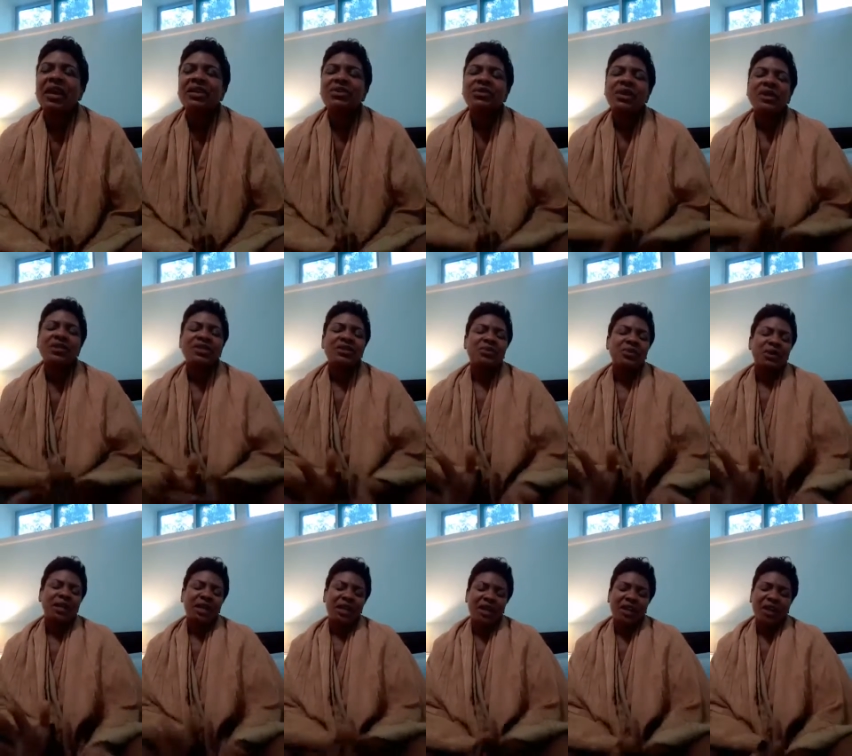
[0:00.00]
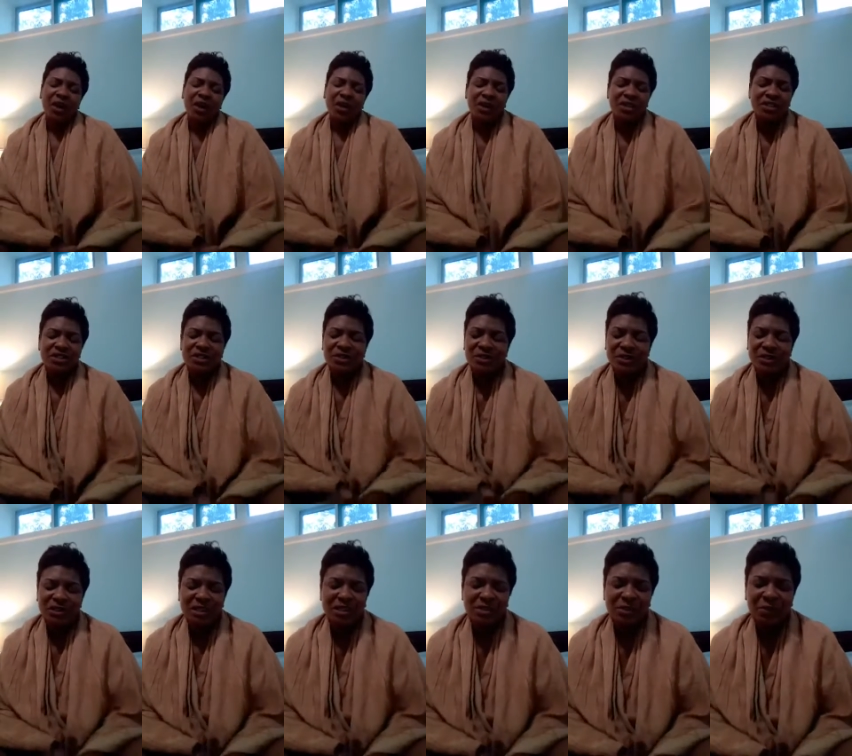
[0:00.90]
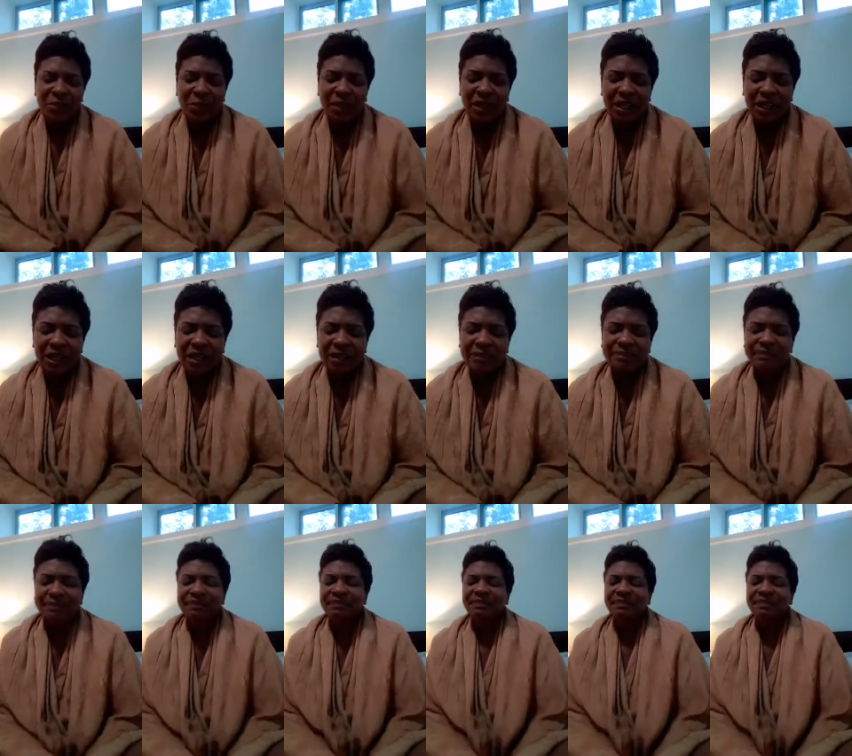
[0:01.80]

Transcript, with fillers: and so I just want to encourage you this morning